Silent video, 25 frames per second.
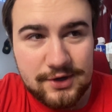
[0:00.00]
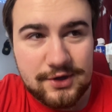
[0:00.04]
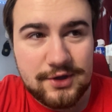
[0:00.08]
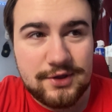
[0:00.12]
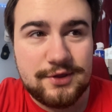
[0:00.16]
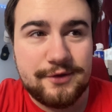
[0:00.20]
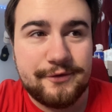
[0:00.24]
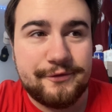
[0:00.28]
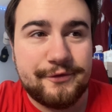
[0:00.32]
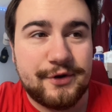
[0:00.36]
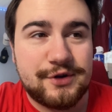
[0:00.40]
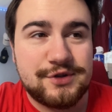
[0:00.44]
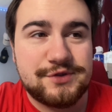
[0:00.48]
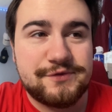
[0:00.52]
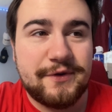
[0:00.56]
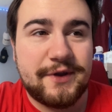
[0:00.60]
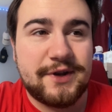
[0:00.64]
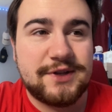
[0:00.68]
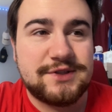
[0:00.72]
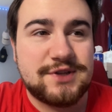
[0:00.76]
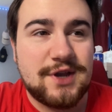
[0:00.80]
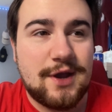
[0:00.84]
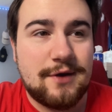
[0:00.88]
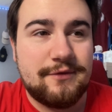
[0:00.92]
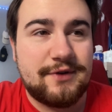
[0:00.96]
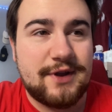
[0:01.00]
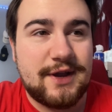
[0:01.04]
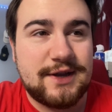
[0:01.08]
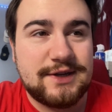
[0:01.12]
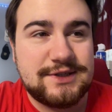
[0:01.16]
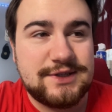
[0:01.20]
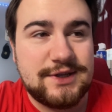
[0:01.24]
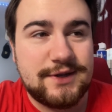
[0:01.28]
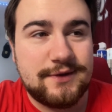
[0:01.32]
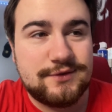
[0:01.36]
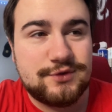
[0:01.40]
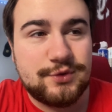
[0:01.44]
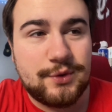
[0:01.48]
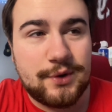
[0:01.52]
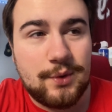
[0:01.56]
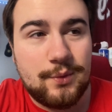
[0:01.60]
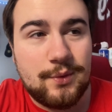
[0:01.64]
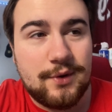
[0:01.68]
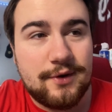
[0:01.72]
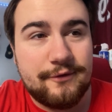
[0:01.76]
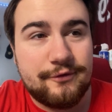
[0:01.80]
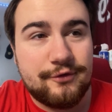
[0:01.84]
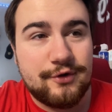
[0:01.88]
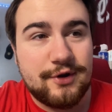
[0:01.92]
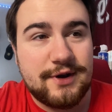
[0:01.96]
good in the first. Fedotov, 19 of
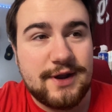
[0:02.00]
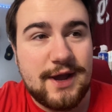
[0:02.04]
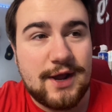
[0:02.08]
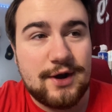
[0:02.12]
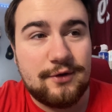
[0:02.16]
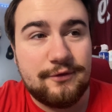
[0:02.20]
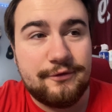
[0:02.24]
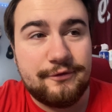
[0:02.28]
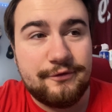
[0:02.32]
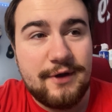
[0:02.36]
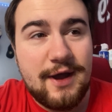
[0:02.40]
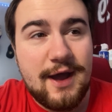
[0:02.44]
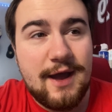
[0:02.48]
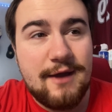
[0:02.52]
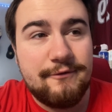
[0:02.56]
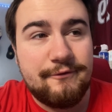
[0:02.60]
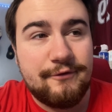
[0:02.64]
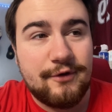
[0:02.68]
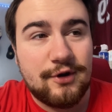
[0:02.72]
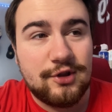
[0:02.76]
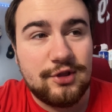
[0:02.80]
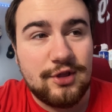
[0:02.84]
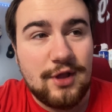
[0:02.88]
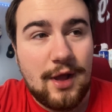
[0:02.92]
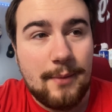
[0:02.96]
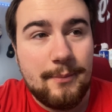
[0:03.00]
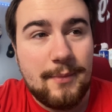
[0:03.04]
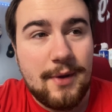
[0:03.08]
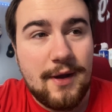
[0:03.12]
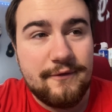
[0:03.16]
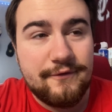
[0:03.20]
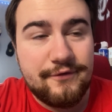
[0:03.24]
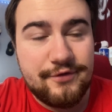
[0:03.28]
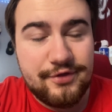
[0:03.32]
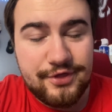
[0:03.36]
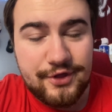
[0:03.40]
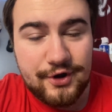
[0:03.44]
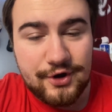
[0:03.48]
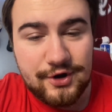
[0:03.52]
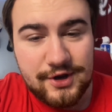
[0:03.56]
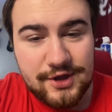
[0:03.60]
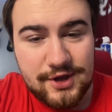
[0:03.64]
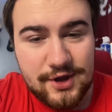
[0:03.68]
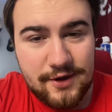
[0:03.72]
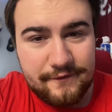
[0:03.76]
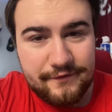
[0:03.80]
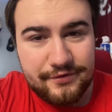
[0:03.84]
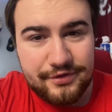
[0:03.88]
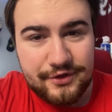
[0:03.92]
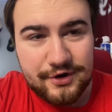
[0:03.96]
21 for a 905. Varlamov,
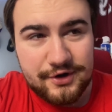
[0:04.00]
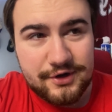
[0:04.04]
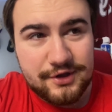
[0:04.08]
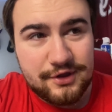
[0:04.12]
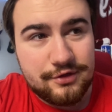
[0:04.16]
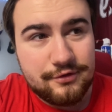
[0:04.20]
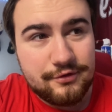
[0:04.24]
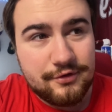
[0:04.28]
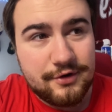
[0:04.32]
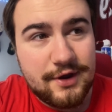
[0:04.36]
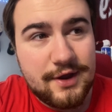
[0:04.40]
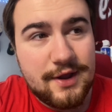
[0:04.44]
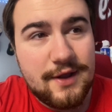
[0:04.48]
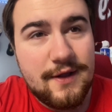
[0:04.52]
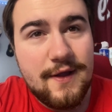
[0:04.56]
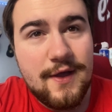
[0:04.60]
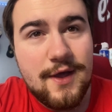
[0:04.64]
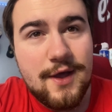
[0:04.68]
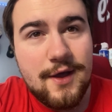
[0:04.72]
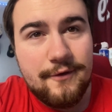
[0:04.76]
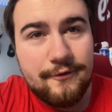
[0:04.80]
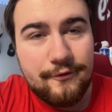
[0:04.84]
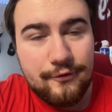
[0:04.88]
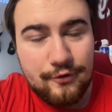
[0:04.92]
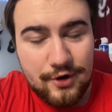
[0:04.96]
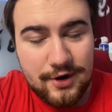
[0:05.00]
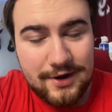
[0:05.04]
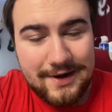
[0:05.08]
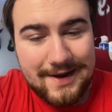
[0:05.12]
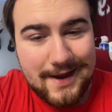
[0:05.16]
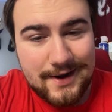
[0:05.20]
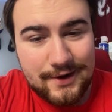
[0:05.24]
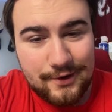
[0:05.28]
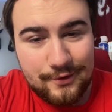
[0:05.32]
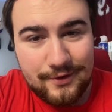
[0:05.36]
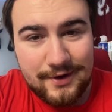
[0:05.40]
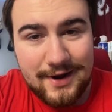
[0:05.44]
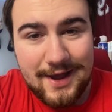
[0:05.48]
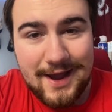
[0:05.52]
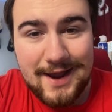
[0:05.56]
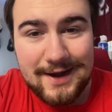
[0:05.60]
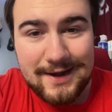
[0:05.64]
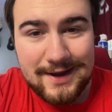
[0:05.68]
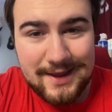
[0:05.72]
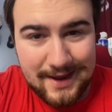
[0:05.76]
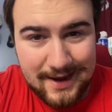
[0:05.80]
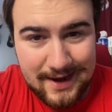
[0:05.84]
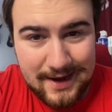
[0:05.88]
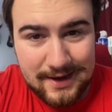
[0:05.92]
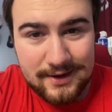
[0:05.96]
30 of 33 for a
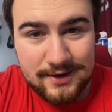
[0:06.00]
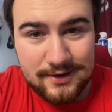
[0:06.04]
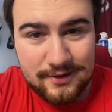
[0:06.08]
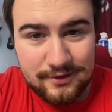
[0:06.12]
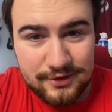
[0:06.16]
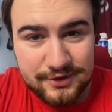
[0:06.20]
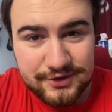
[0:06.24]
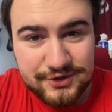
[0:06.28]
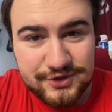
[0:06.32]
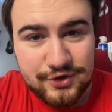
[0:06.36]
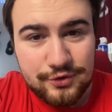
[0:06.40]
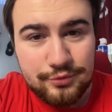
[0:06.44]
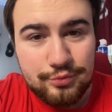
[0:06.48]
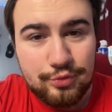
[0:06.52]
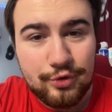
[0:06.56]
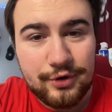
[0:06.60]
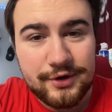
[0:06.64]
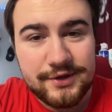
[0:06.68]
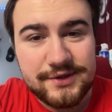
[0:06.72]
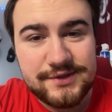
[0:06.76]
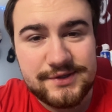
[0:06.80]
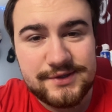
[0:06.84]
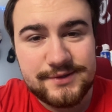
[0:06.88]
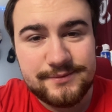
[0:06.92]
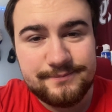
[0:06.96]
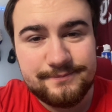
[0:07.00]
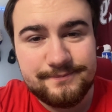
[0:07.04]
909 and the 2 points.